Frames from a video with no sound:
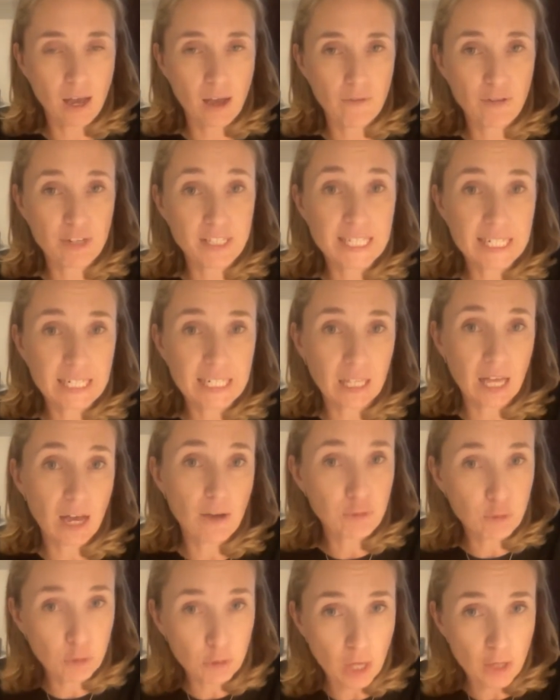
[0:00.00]
federal
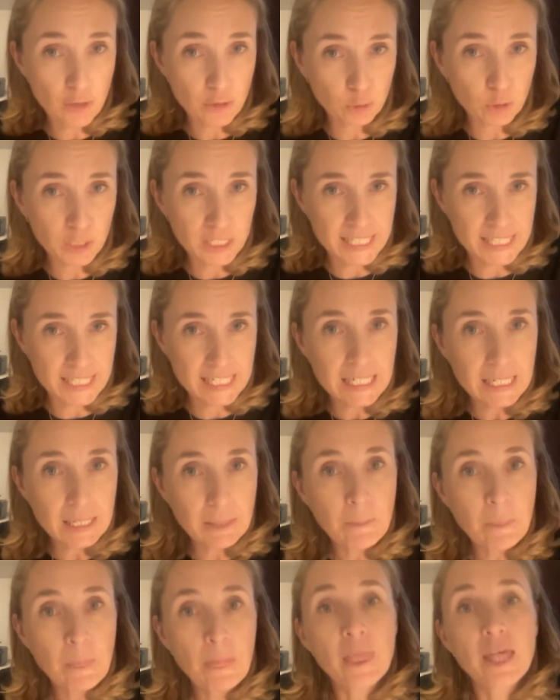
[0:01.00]
authority.
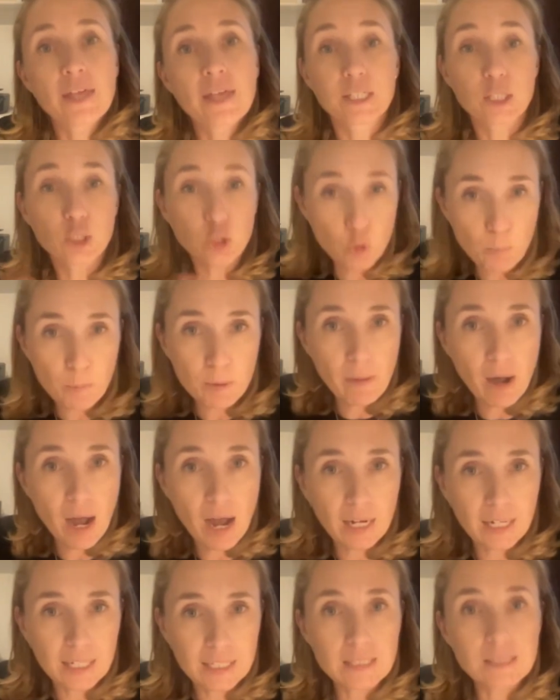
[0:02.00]
The
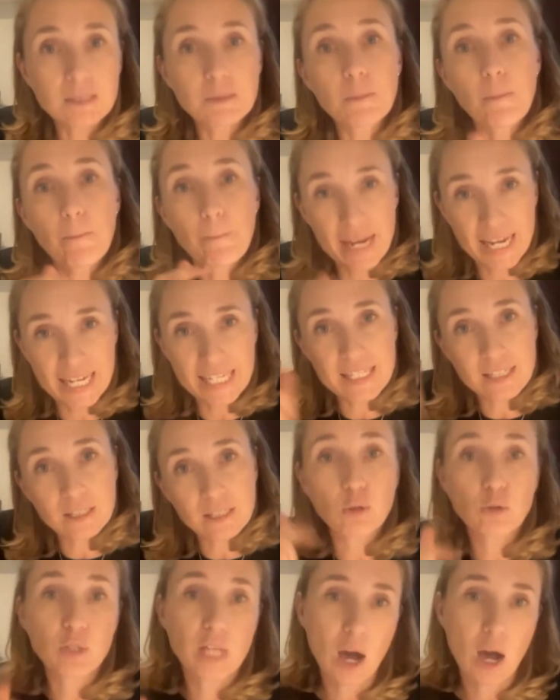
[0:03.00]
supermarket pays it
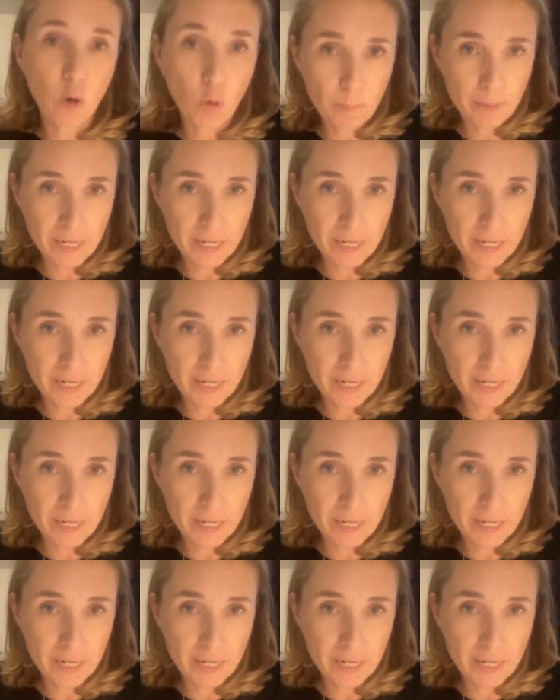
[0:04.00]
on our